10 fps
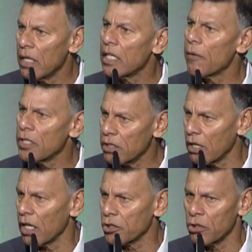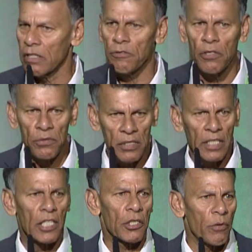There is an alternative. You've seen
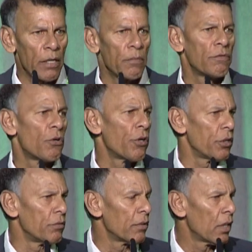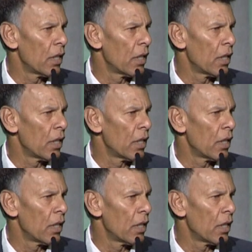it, it's right before you.